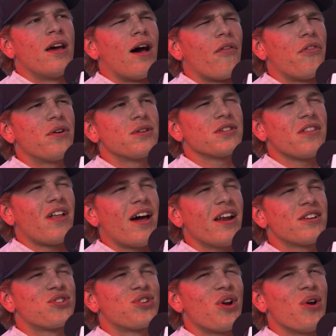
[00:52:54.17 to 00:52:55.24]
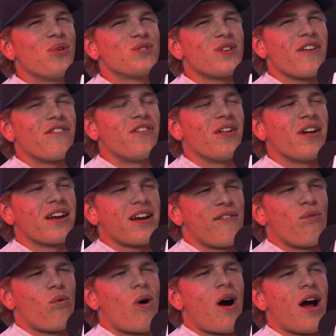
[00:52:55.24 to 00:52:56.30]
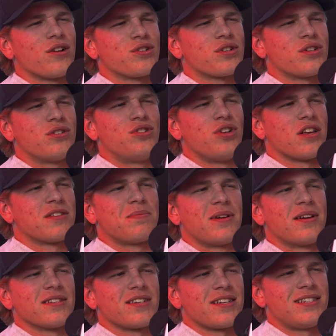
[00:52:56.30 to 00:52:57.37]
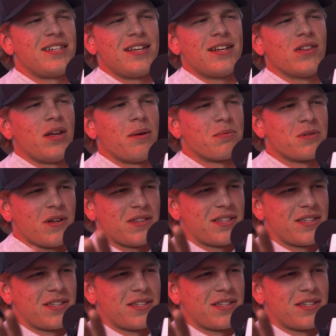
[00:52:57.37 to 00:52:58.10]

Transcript: There's a lot of shows I feel like I've watched just because I see clips on